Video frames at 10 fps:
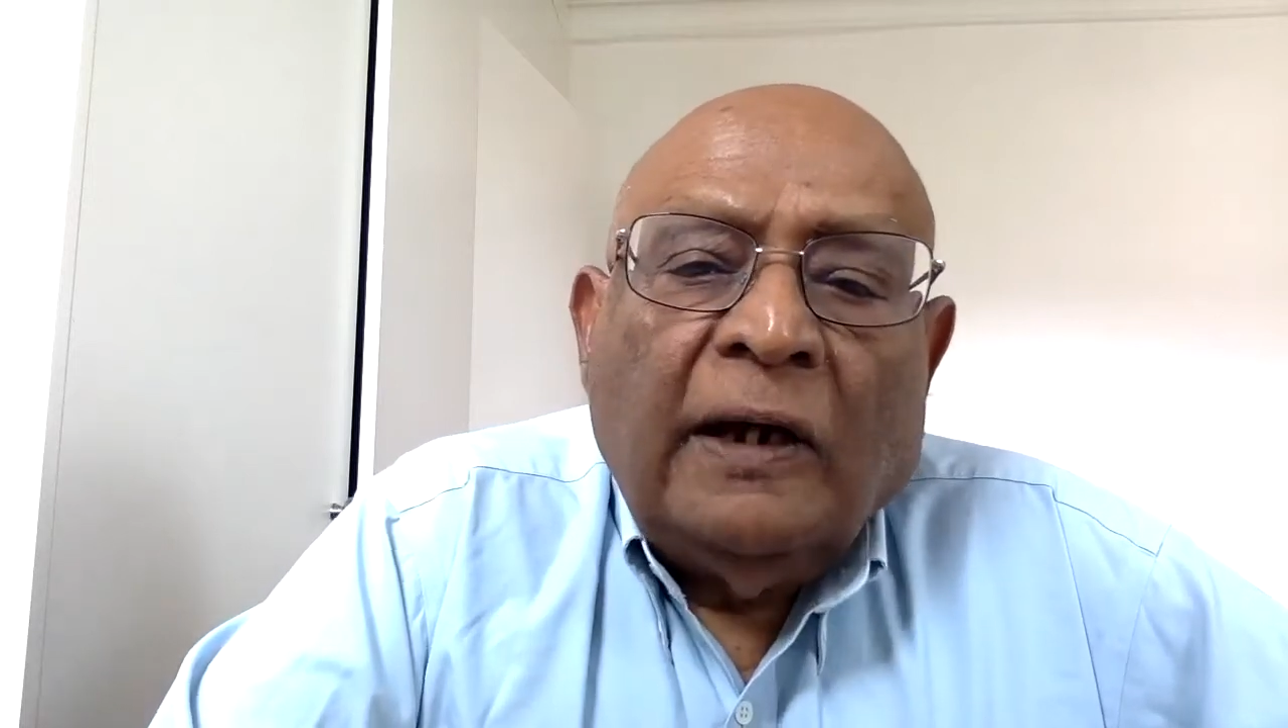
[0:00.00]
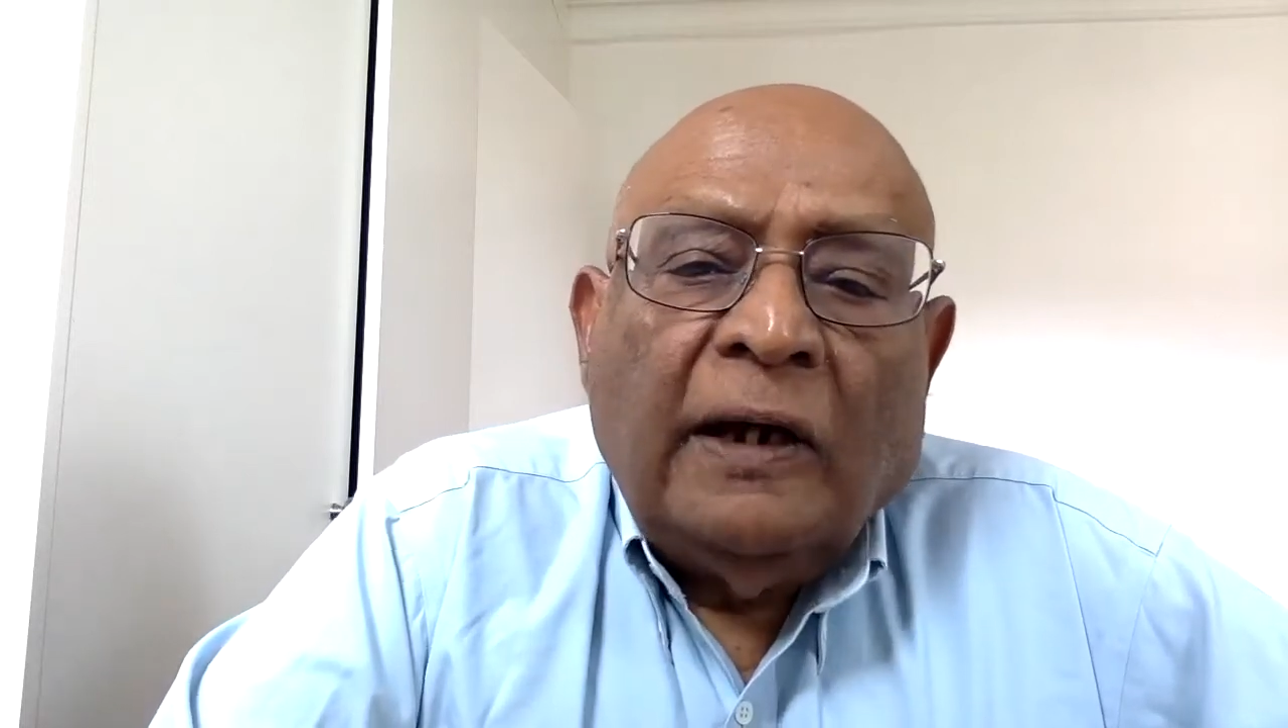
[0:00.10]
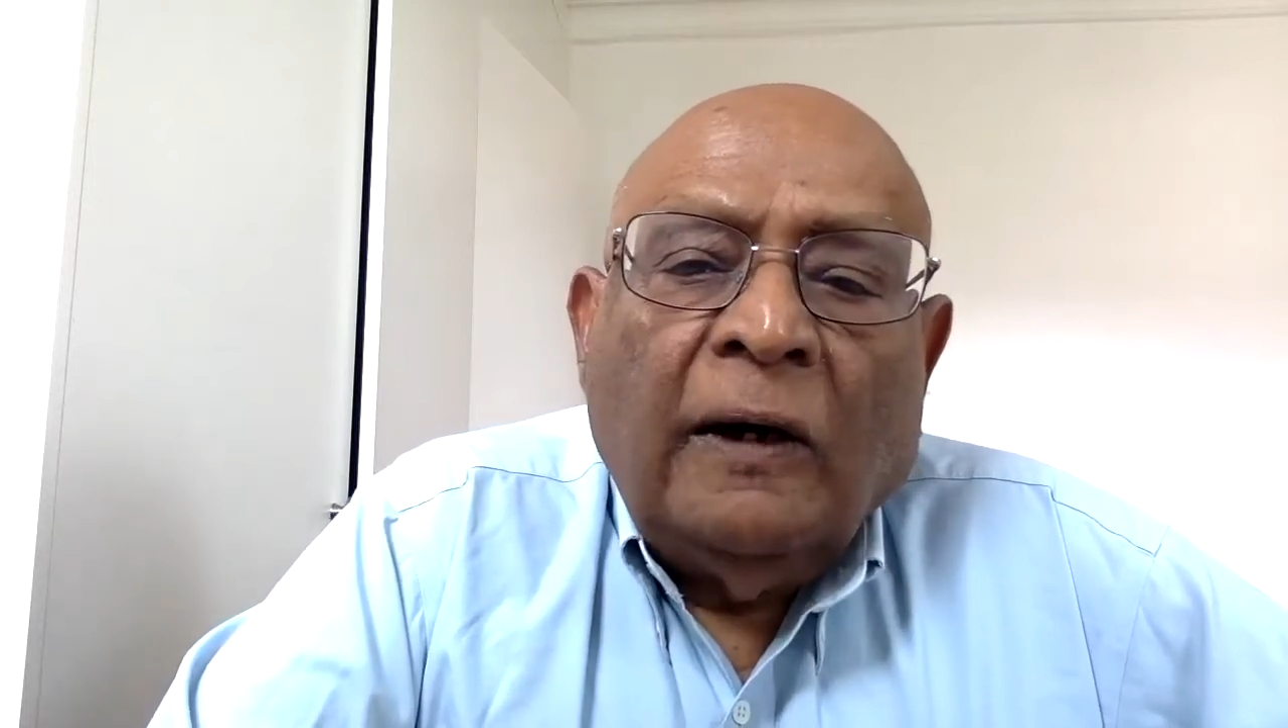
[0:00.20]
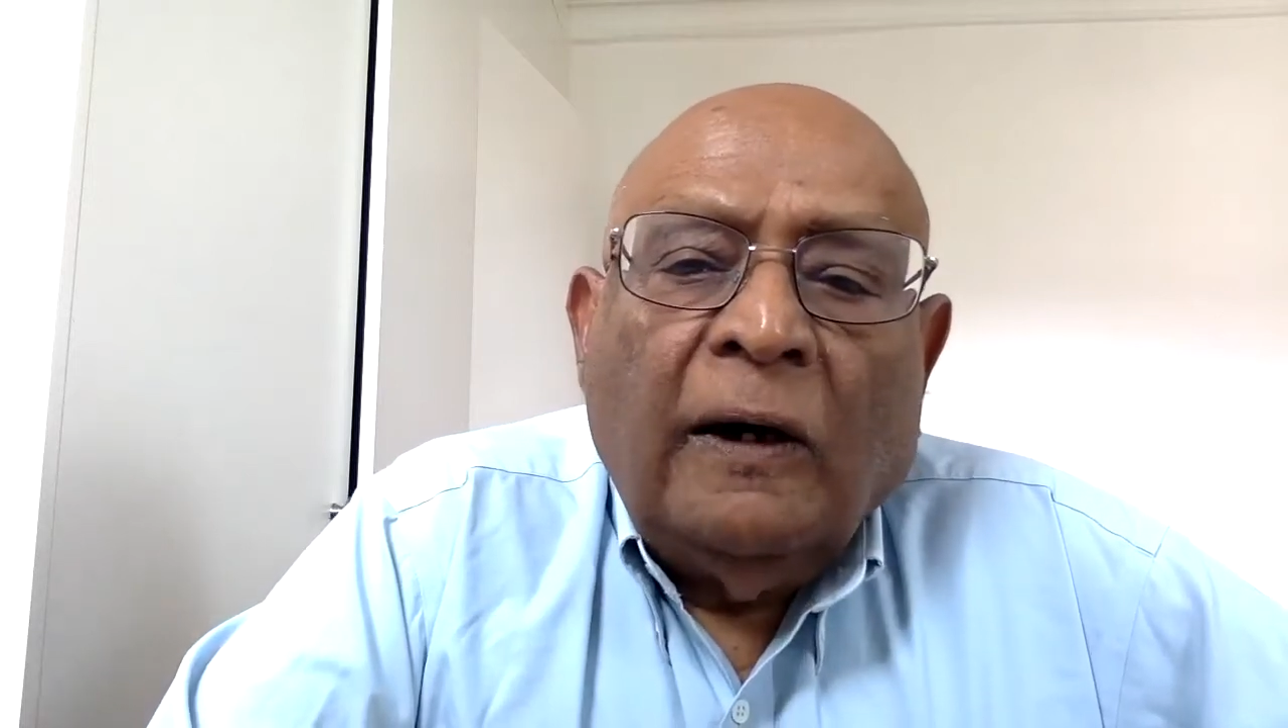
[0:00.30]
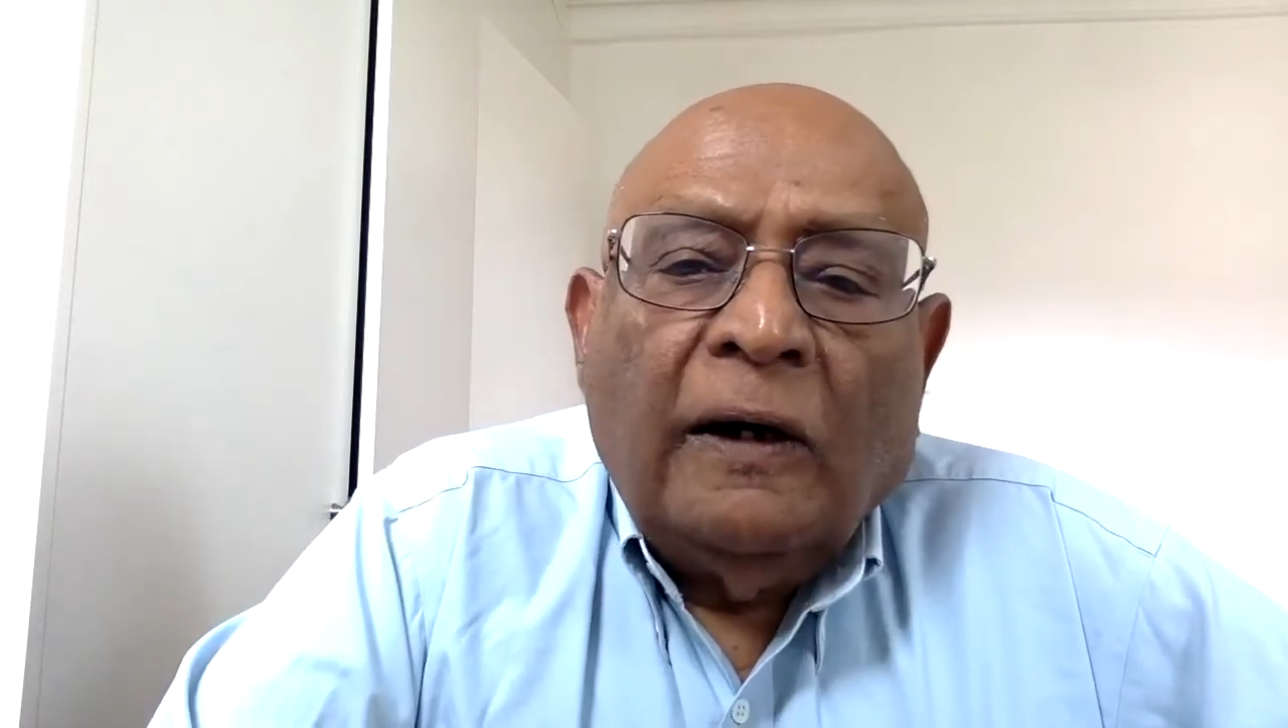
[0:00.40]

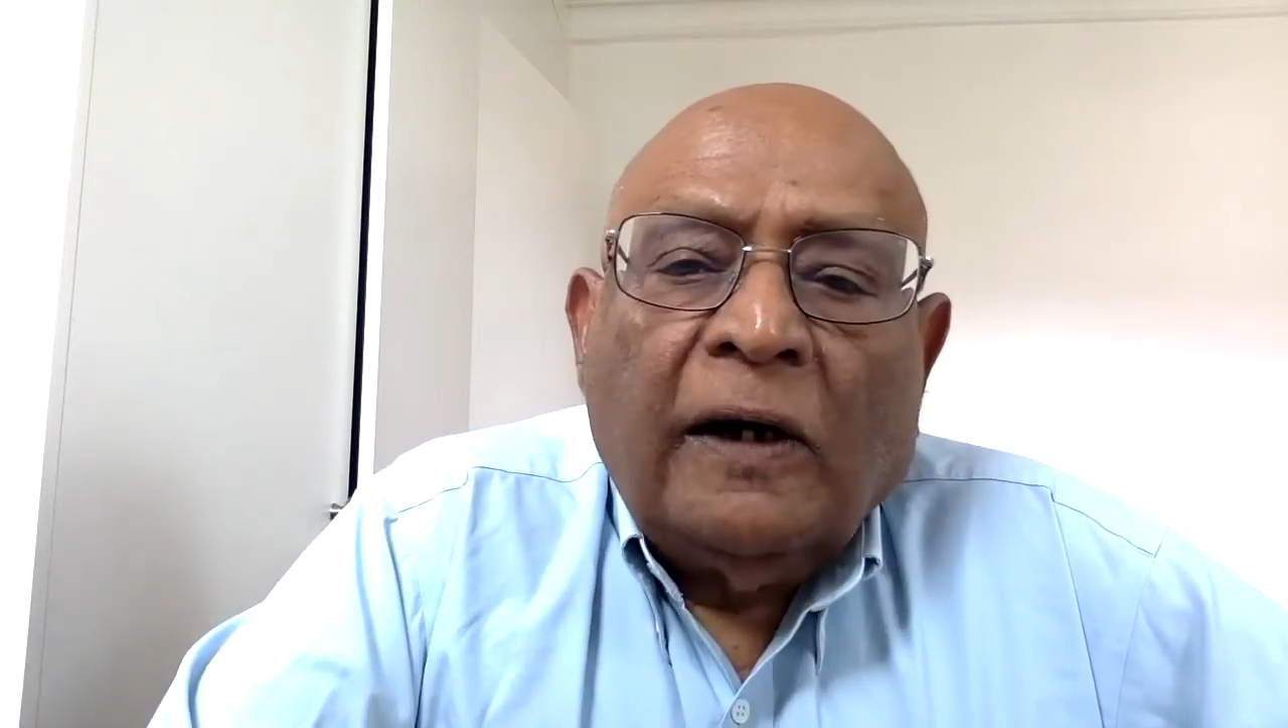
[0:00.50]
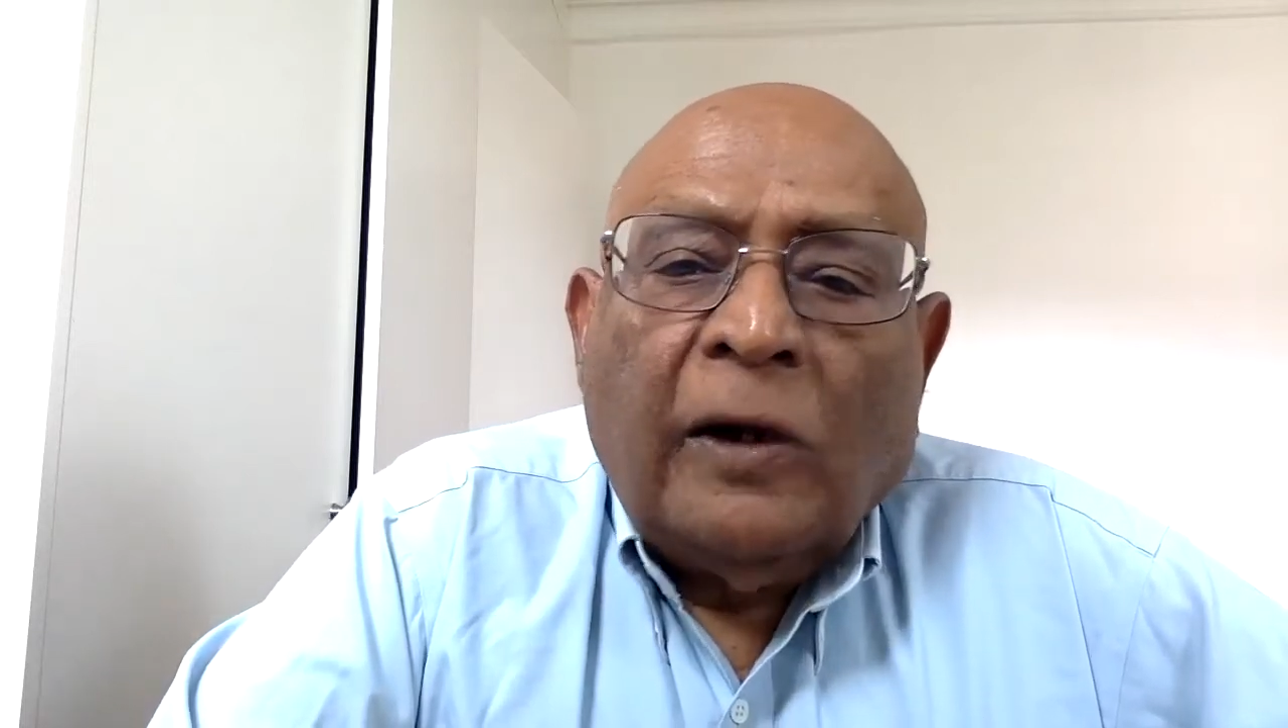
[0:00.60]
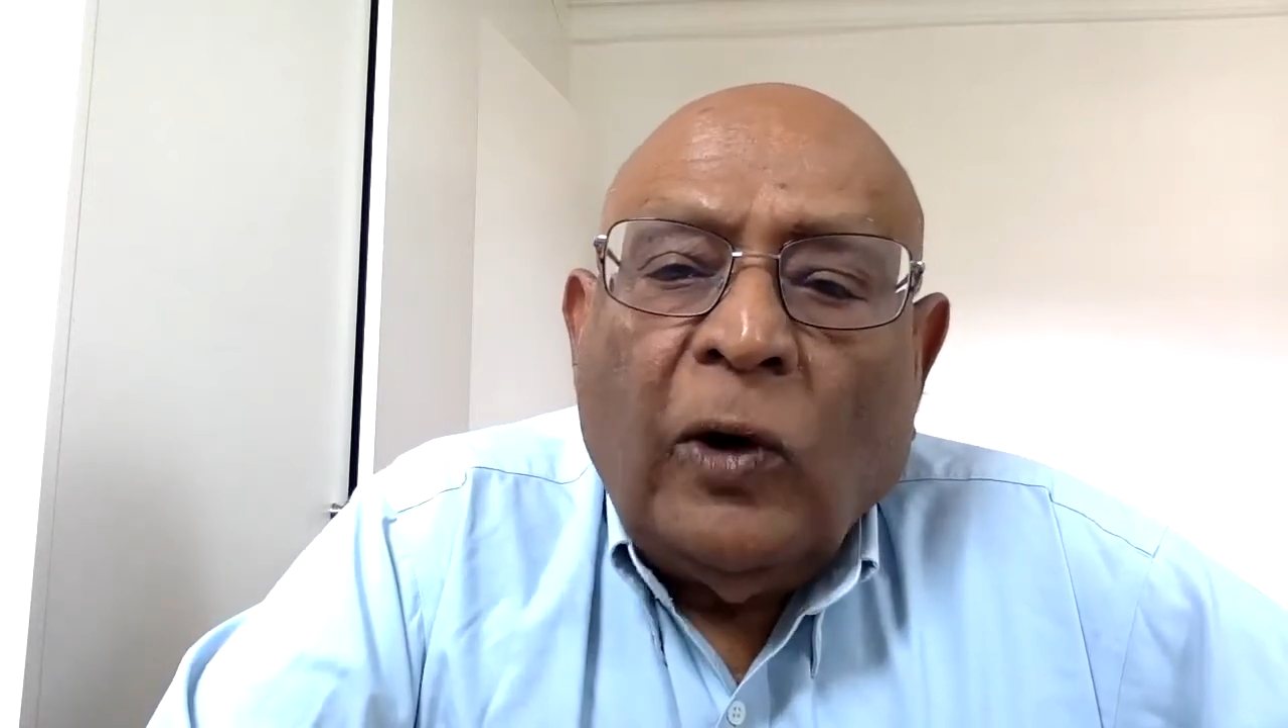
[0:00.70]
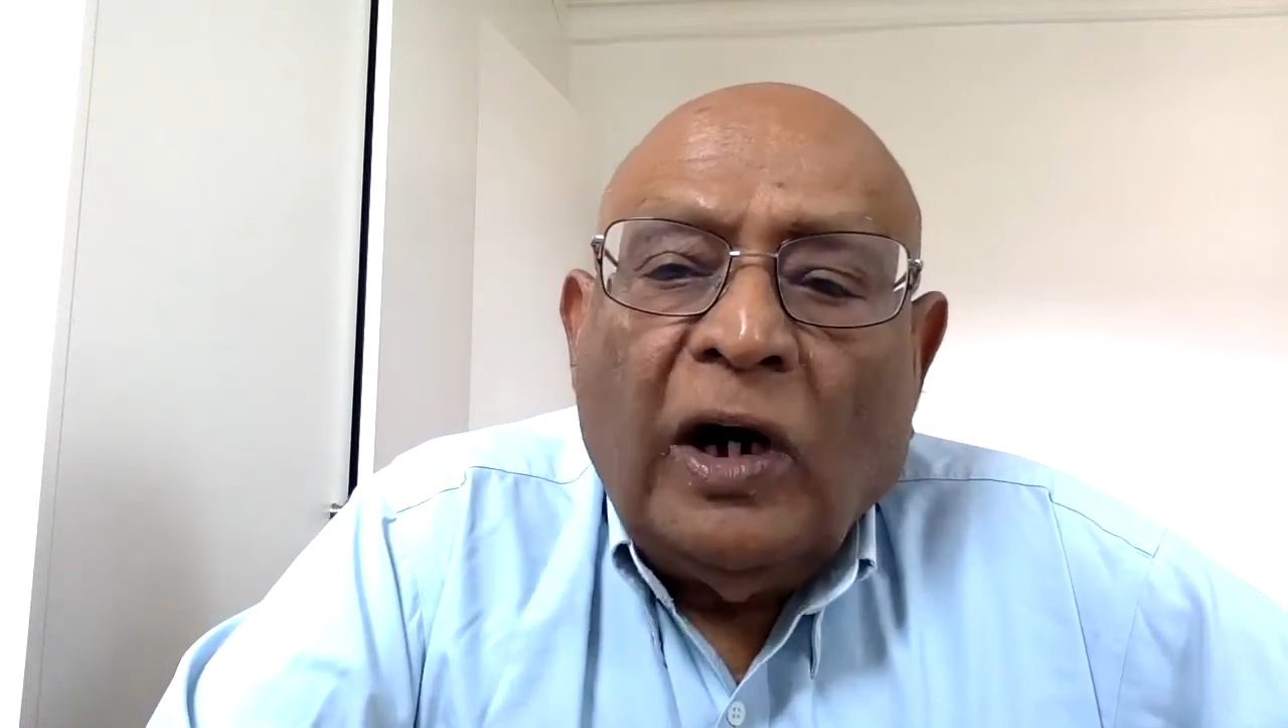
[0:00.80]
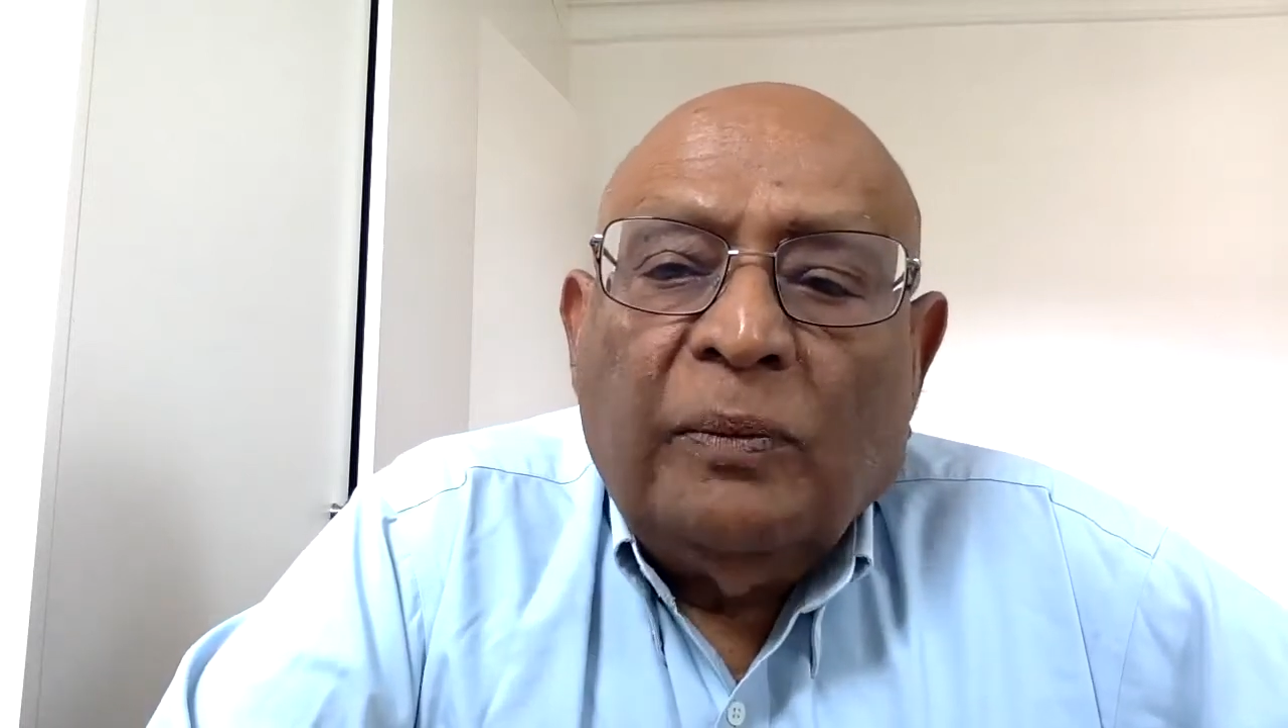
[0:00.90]
are
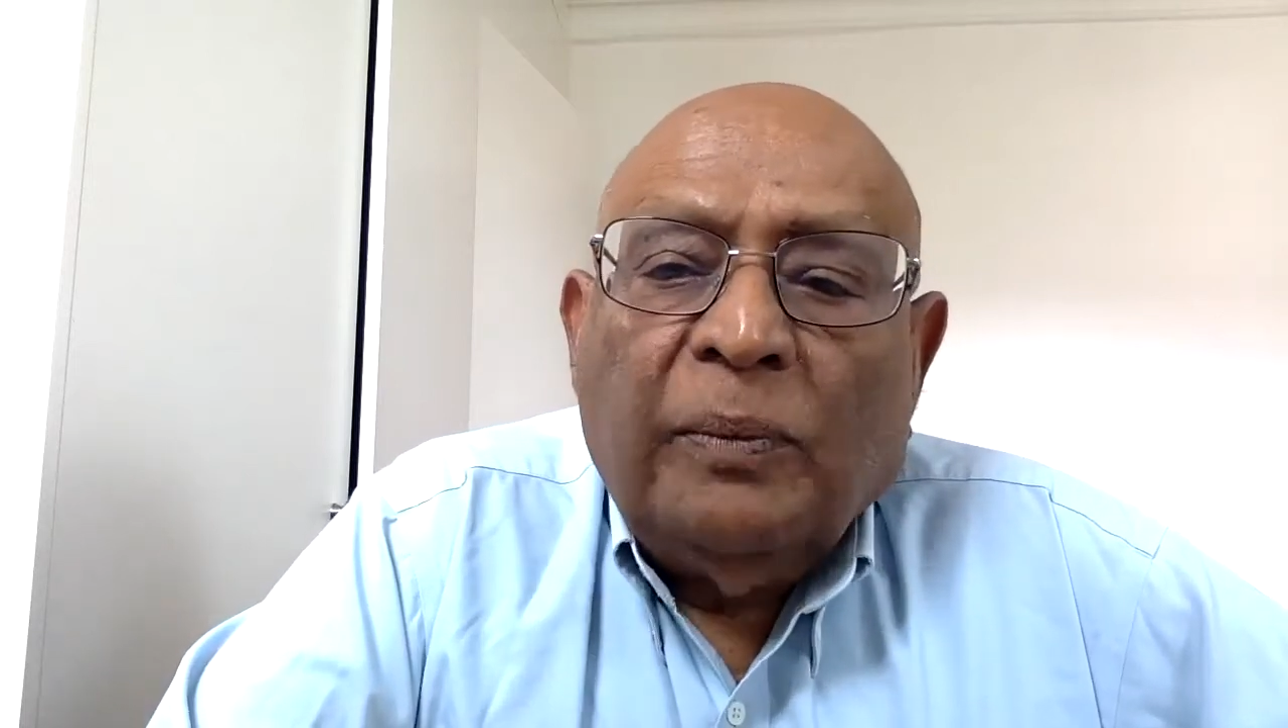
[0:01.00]
required